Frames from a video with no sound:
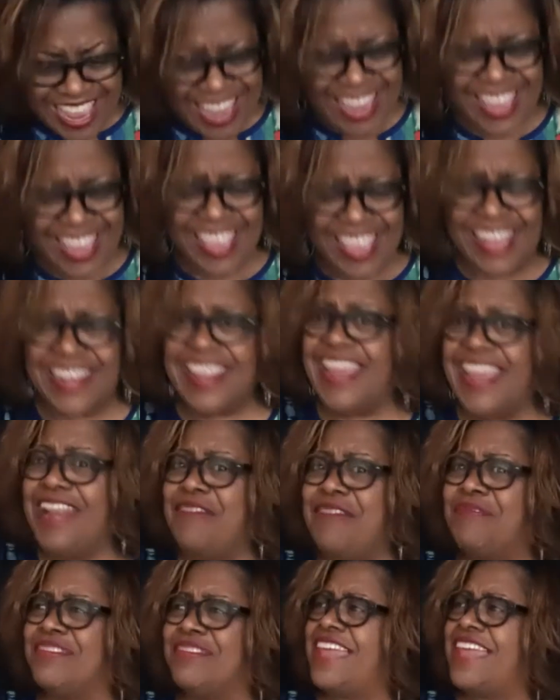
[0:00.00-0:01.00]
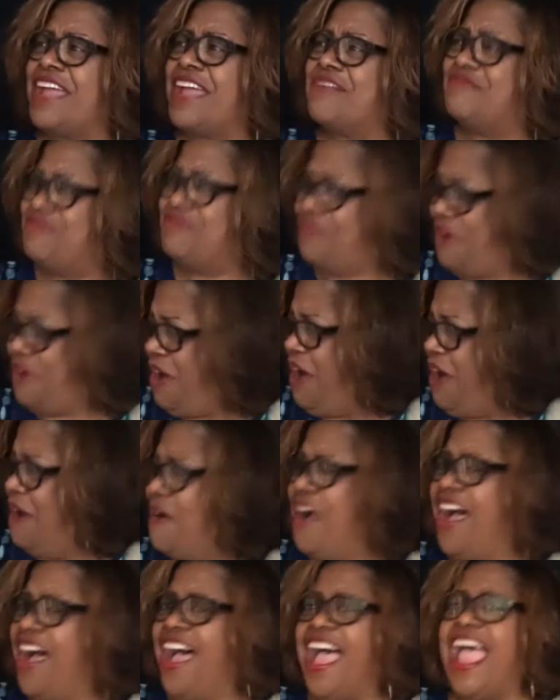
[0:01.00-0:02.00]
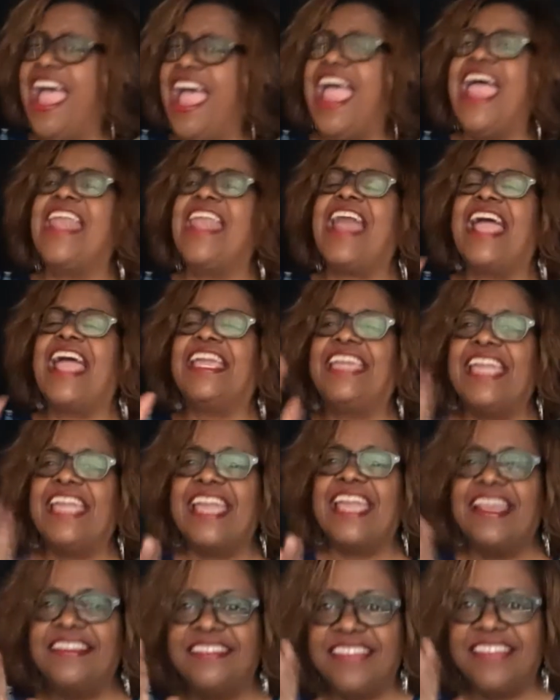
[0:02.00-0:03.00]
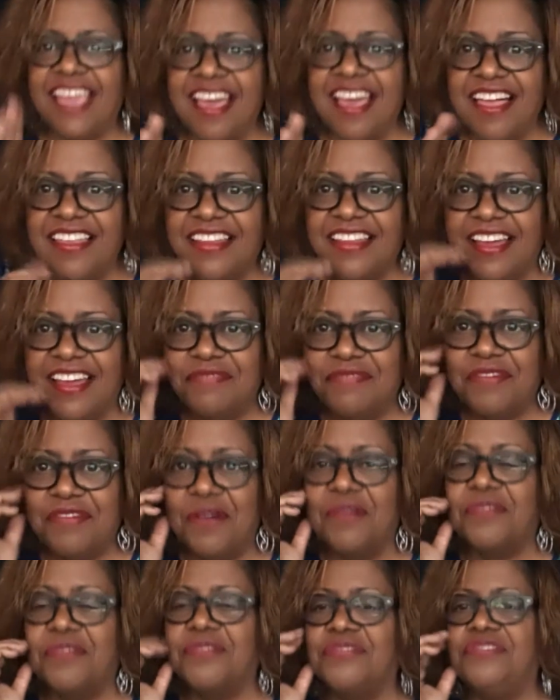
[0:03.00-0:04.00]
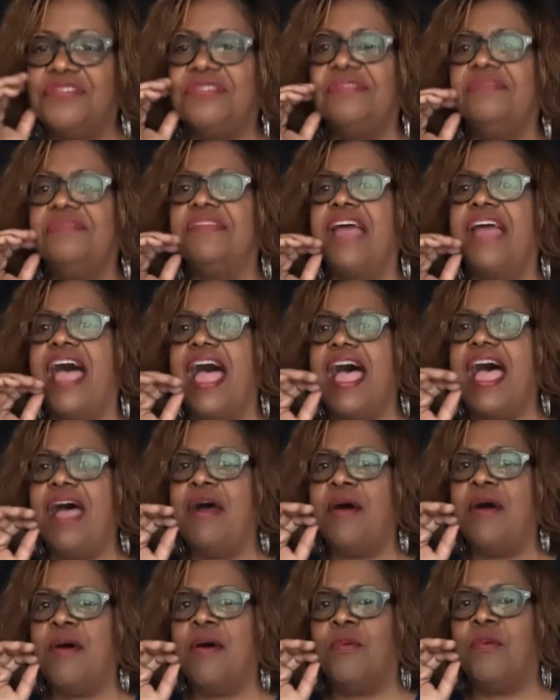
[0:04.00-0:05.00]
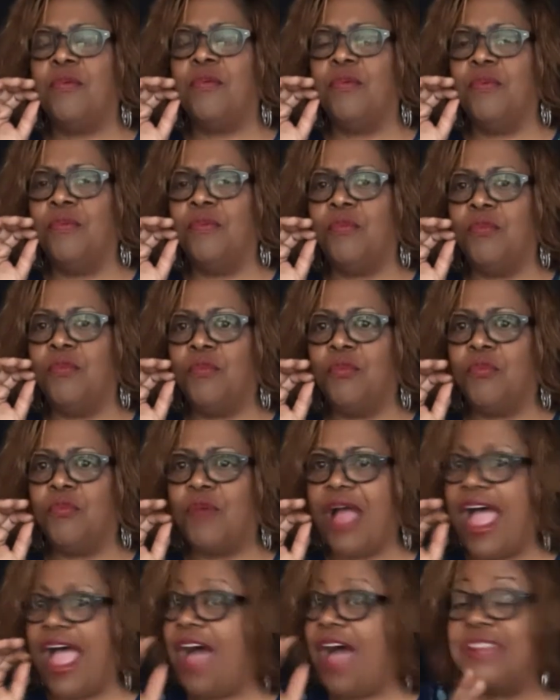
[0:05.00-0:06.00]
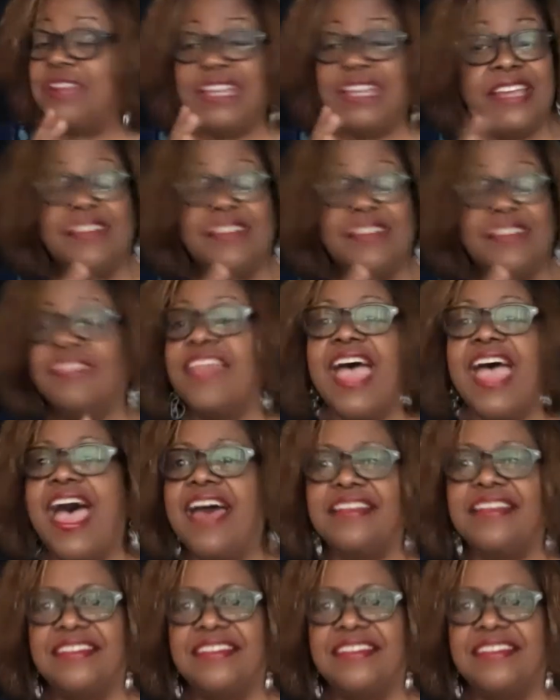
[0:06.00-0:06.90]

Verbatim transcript: it. And it was like, yeah. and I can't tell a vocal student how to hear that.